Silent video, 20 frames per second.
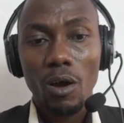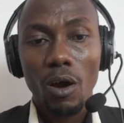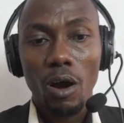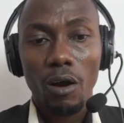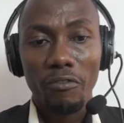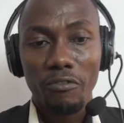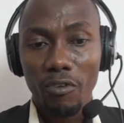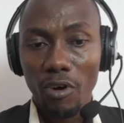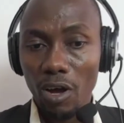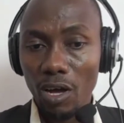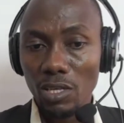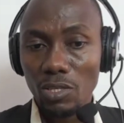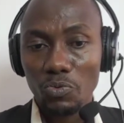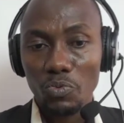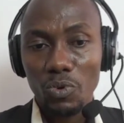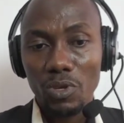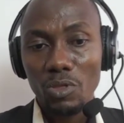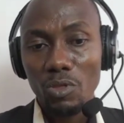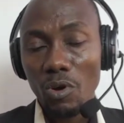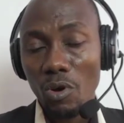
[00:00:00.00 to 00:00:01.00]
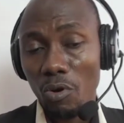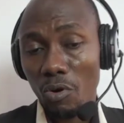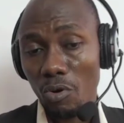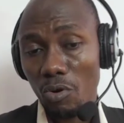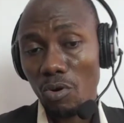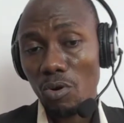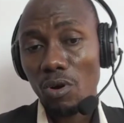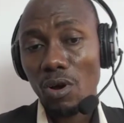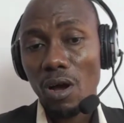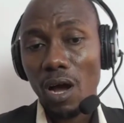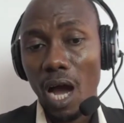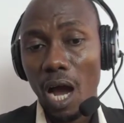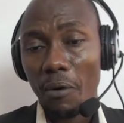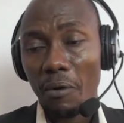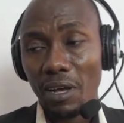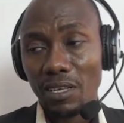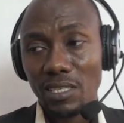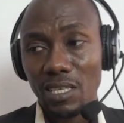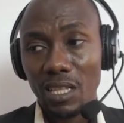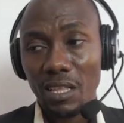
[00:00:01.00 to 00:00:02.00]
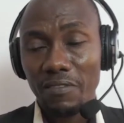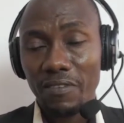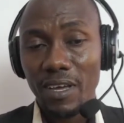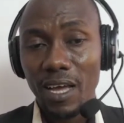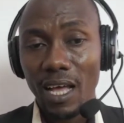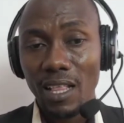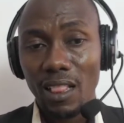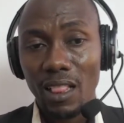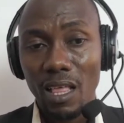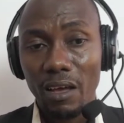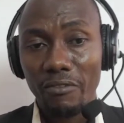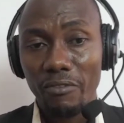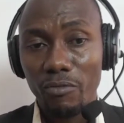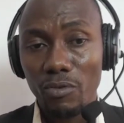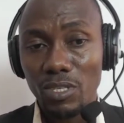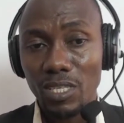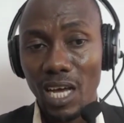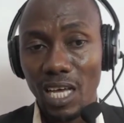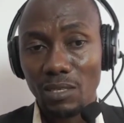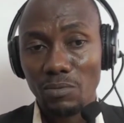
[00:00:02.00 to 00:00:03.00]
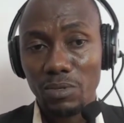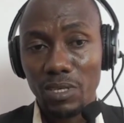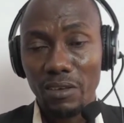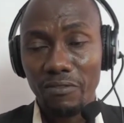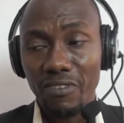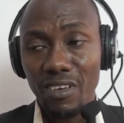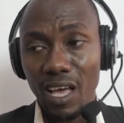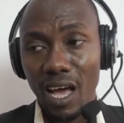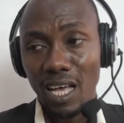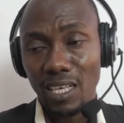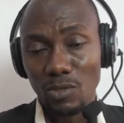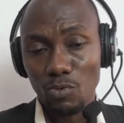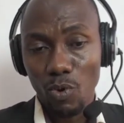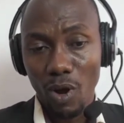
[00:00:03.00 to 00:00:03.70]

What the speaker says: Of course, we know our significant level, which has been given as